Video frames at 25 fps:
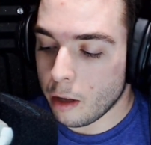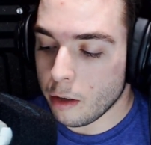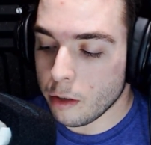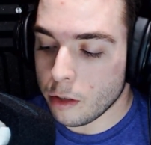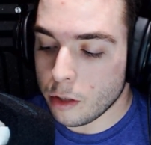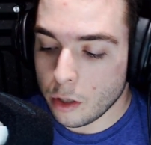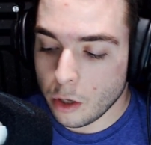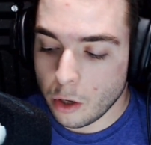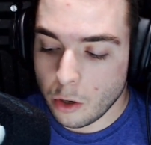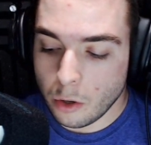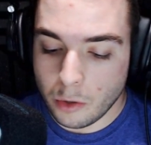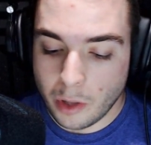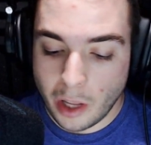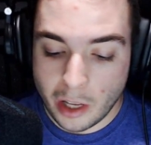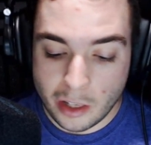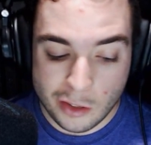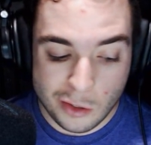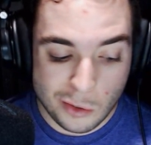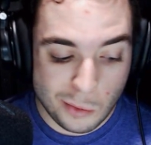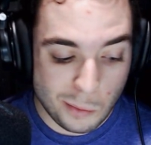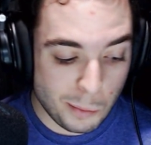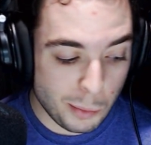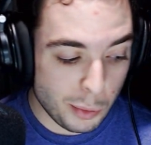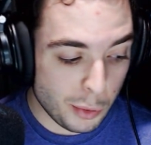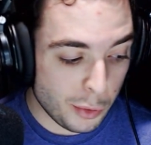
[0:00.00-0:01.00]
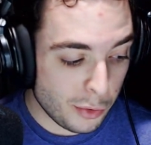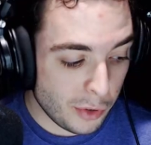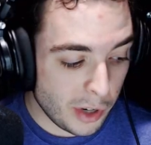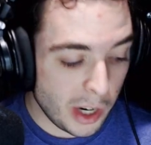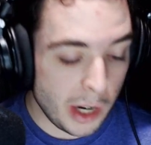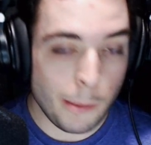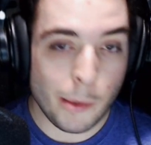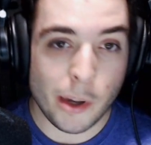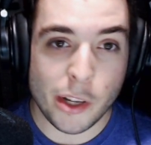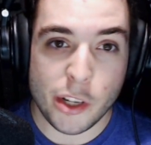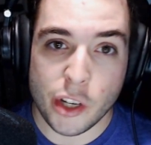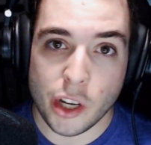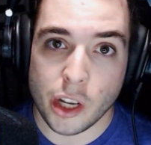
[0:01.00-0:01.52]
So that's pretty
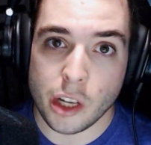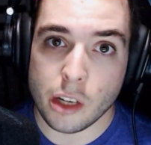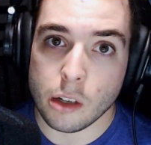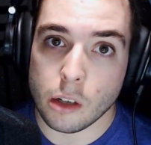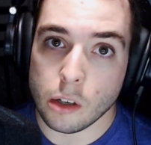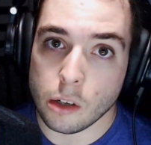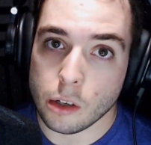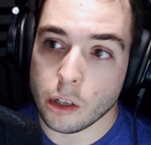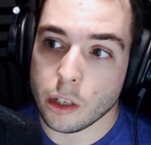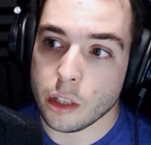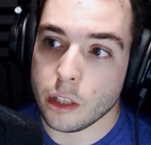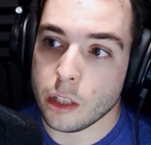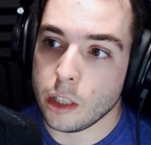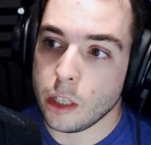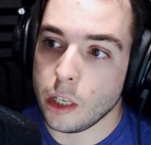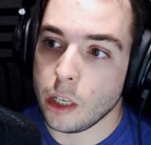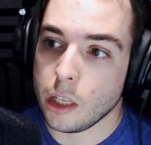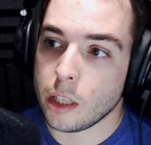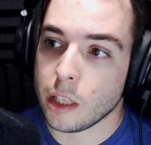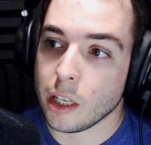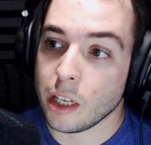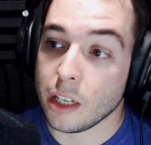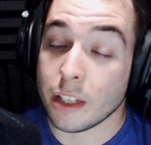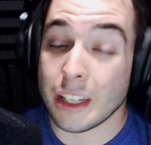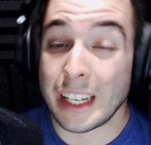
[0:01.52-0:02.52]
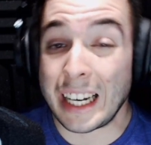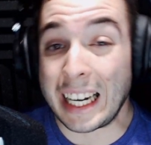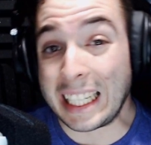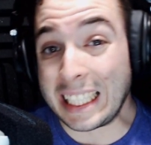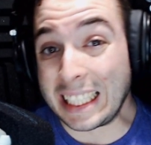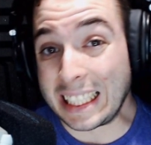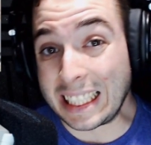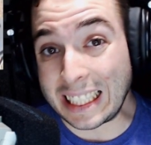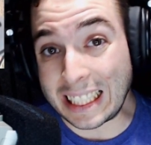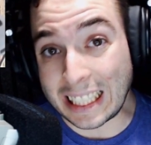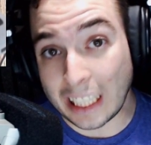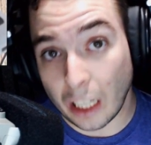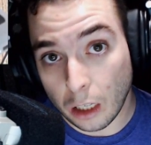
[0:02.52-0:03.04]
much it on the things that I
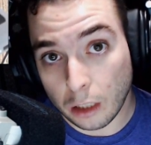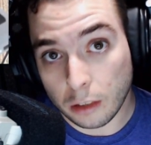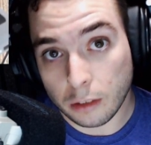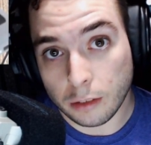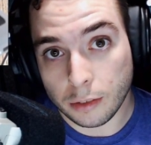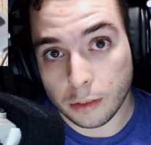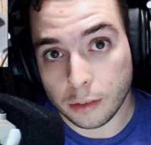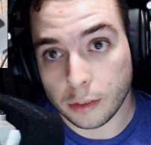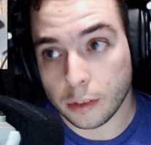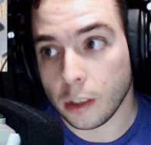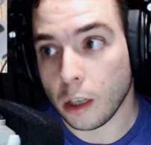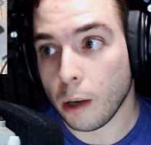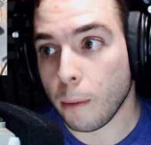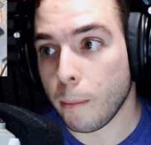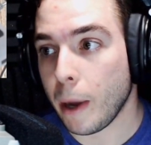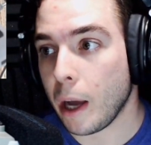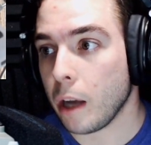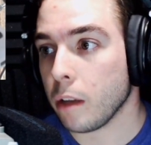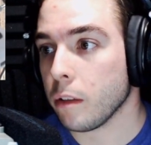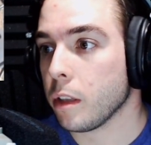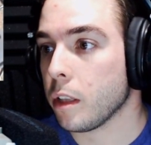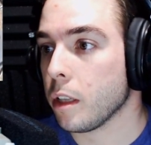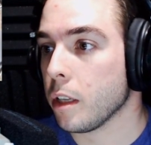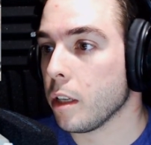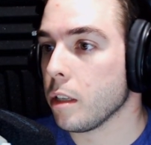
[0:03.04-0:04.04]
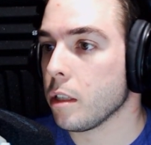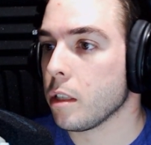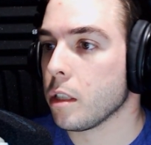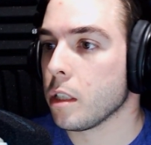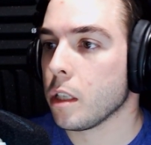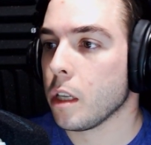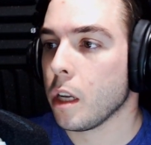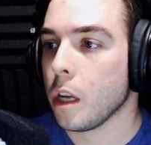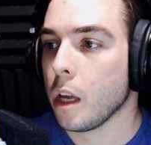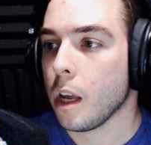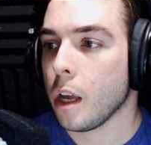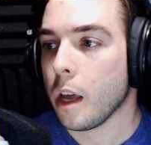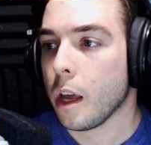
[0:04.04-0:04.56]
love about this.
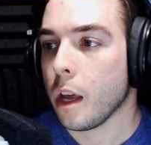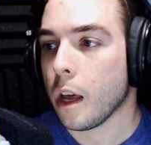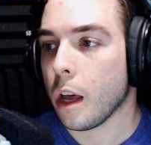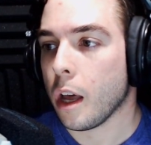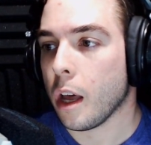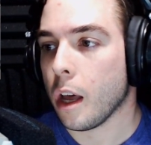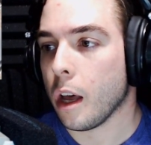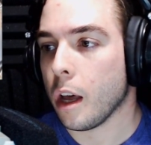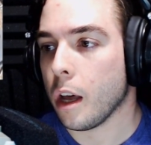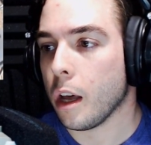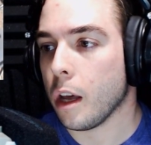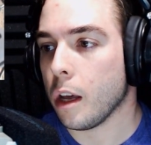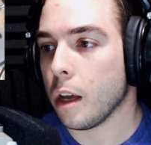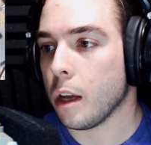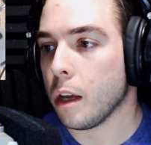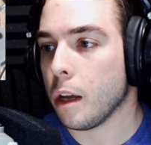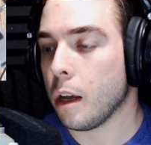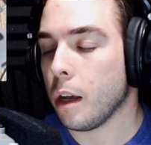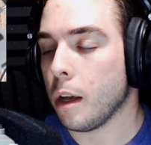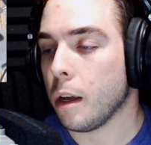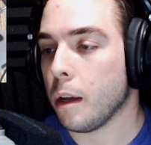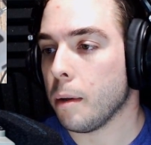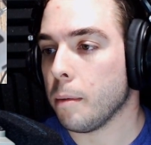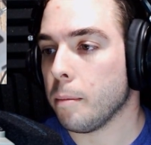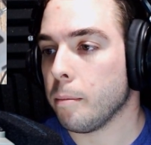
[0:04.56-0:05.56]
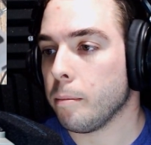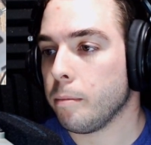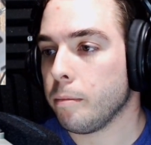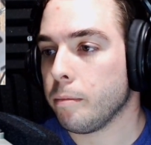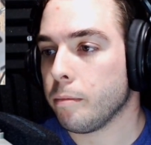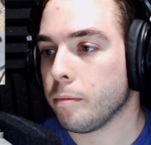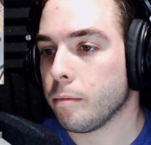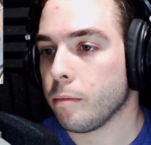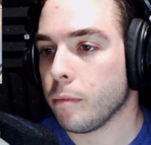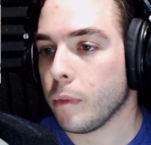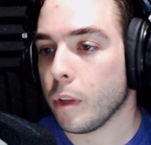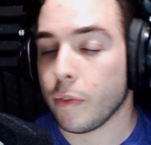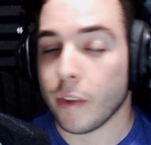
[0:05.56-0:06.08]
The
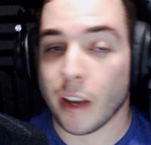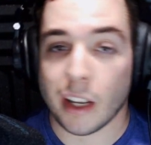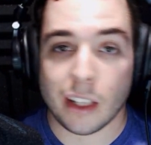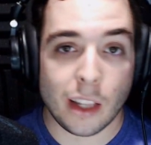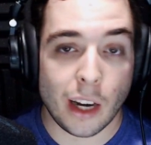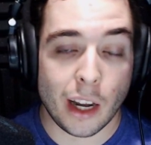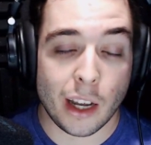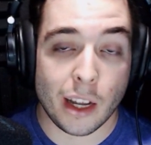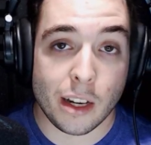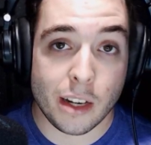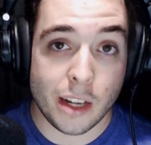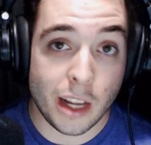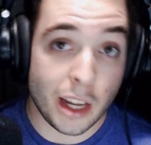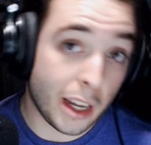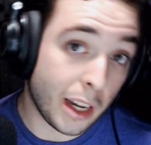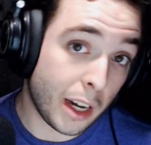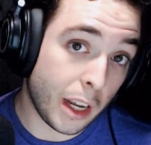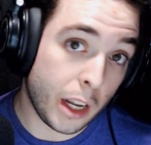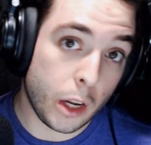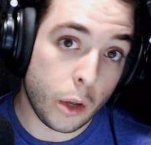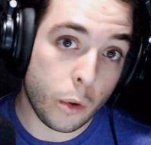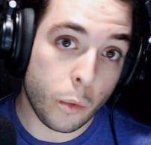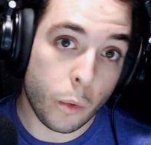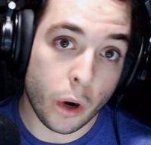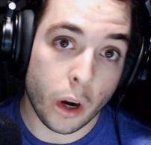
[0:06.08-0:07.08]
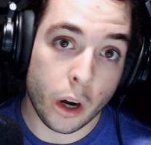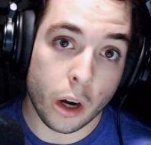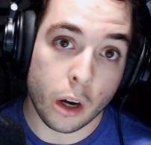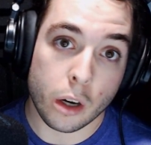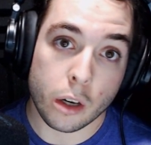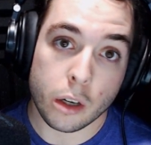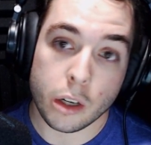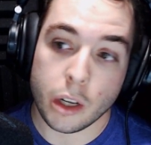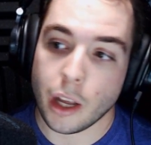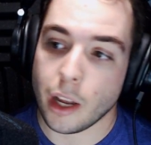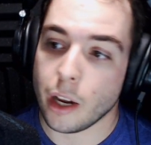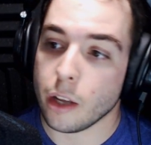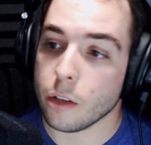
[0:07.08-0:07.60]
fact that I can take it
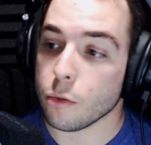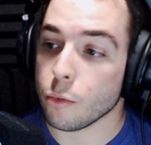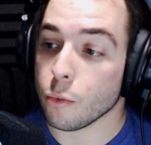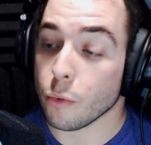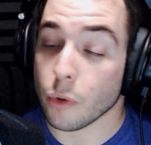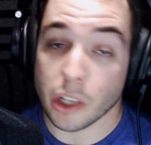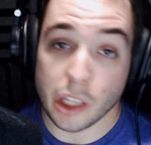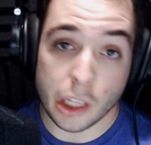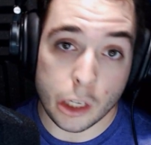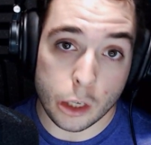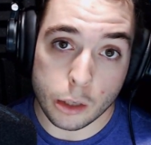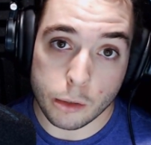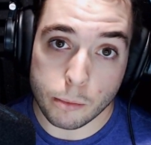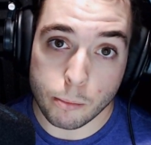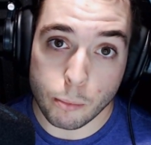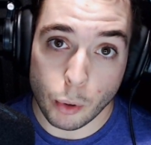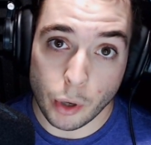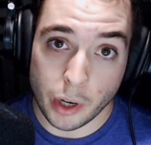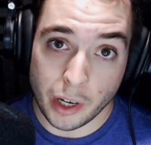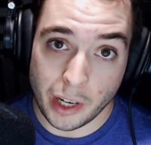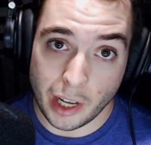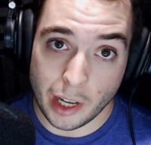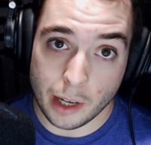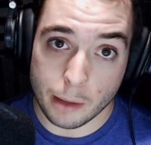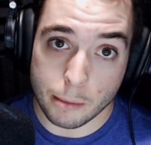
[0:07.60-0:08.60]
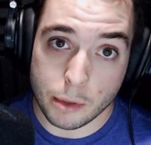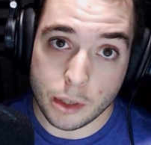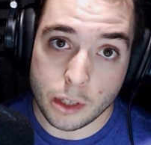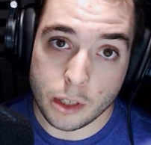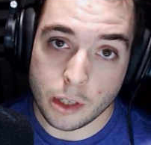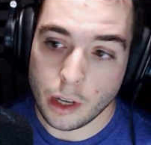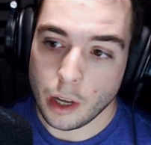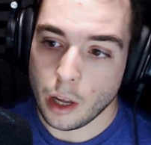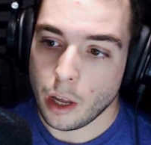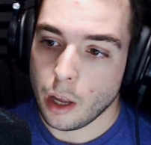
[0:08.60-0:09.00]
anywhere. It has really good preamps.